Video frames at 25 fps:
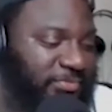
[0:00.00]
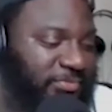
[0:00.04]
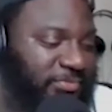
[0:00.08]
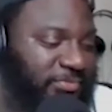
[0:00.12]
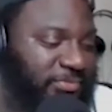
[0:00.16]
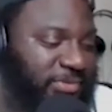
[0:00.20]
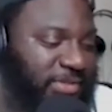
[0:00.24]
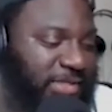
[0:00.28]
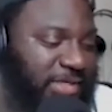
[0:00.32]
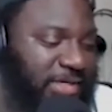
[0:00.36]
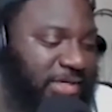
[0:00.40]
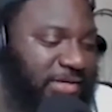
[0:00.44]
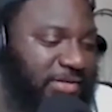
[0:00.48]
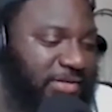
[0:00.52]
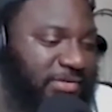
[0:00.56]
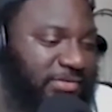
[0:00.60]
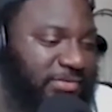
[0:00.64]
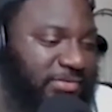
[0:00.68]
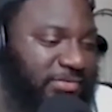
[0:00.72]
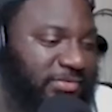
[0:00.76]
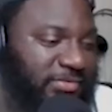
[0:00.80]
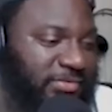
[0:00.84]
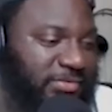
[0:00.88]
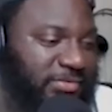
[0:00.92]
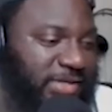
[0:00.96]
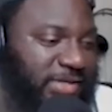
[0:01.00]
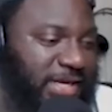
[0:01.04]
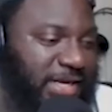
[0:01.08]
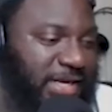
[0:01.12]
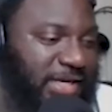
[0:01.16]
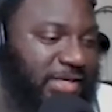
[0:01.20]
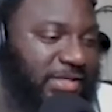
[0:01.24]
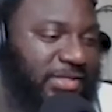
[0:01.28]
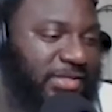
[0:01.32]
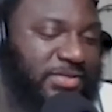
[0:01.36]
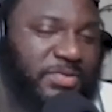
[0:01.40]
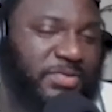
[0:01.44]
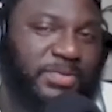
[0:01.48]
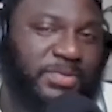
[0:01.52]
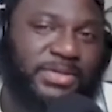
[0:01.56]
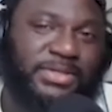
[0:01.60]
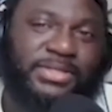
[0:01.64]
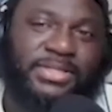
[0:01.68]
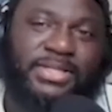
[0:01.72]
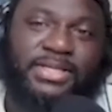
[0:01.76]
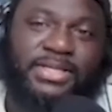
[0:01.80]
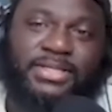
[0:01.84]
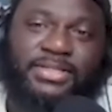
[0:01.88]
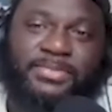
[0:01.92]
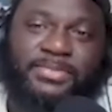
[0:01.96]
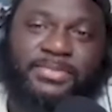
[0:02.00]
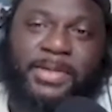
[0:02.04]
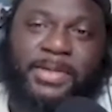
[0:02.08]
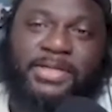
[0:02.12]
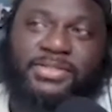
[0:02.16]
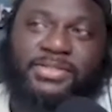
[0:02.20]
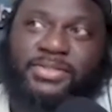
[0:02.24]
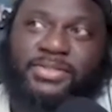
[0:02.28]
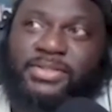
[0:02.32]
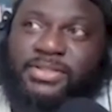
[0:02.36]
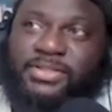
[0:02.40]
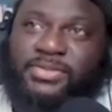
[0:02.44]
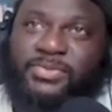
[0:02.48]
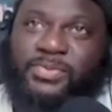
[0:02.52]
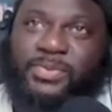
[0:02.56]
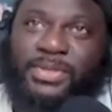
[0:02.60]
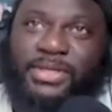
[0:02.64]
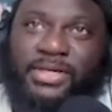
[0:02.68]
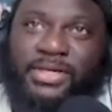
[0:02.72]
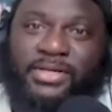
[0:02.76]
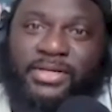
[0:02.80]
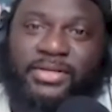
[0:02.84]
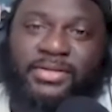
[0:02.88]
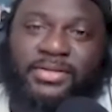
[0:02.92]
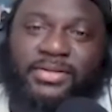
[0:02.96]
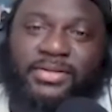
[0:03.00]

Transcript: yeah, I ain't doing anything special this weekend.